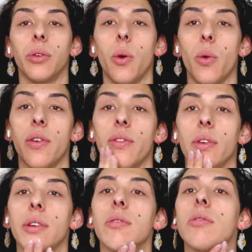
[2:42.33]
with
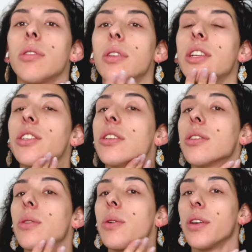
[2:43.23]
this,
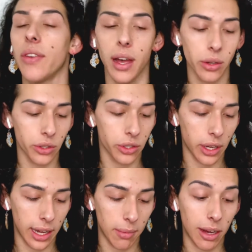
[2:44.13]
without
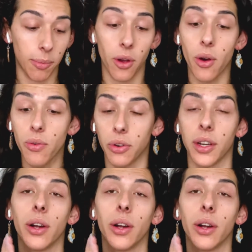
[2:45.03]
any makeup over it,